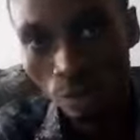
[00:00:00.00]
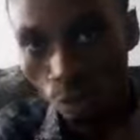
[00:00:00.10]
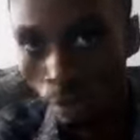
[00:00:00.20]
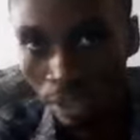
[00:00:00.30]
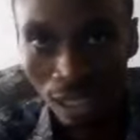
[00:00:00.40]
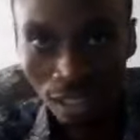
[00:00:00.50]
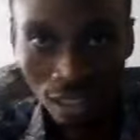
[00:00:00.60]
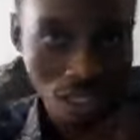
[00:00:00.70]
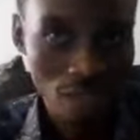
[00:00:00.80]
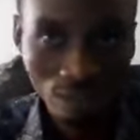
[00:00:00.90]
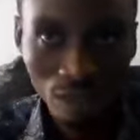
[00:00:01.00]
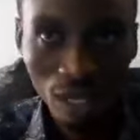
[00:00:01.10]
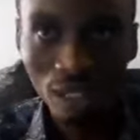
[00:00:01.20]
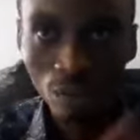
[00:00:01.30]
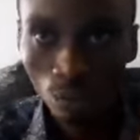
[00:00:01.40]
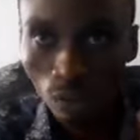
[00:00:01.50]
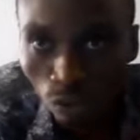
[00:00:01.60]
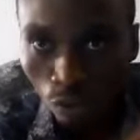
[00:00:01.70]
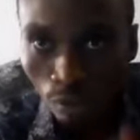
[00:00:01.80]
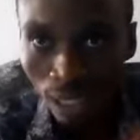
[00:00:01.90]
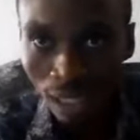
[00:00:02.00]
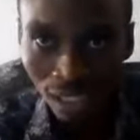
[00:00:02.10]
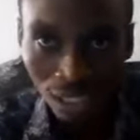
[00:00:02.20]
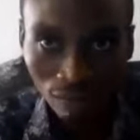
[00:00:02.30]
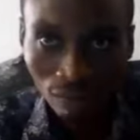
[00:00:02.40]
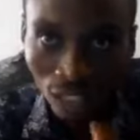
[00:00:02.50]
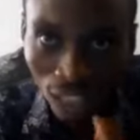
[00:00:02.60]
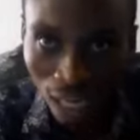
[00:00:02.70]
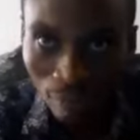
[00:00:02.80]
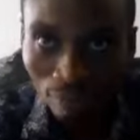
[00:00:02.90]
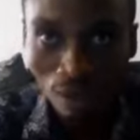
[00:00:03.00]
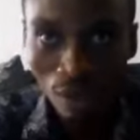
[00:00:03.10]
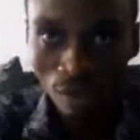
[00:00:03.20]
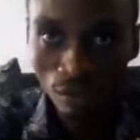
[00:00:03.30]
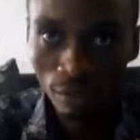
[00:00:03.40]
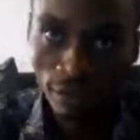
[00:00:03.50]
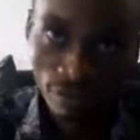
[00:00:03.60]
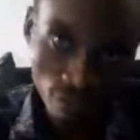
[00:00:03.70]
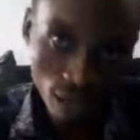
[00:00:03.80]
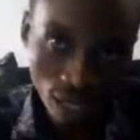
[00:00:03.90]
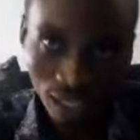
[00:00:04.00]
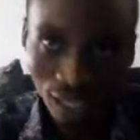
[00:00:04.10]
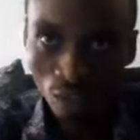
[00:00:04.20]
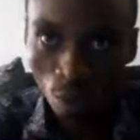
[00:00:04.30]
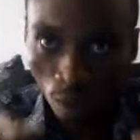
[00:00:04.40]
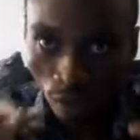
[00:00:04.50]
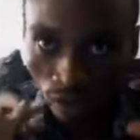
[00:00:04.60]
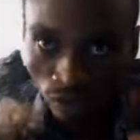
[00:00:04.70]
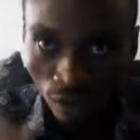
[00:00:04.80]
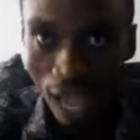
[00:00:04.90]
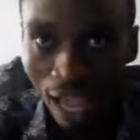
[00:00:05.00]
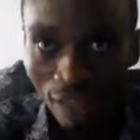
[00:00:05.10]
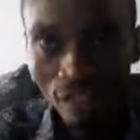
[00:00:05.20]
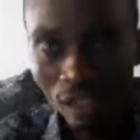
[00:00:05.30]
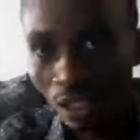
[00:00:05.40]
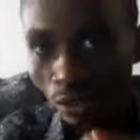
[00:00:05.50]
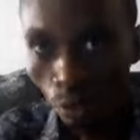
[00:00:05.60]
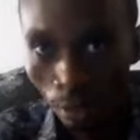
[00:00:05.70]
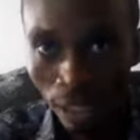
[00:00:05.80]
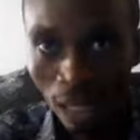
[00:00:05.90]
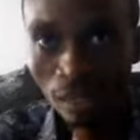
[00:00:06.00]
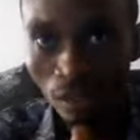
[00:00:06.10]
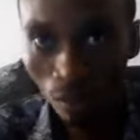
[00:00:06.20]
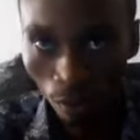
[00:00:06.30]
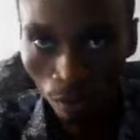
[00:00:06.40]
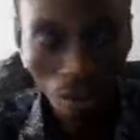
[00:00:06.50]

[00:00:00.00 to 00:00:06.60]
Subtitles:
dominant 7, and the word dominant 7 came from the fact that chord 5 is a dominant chord.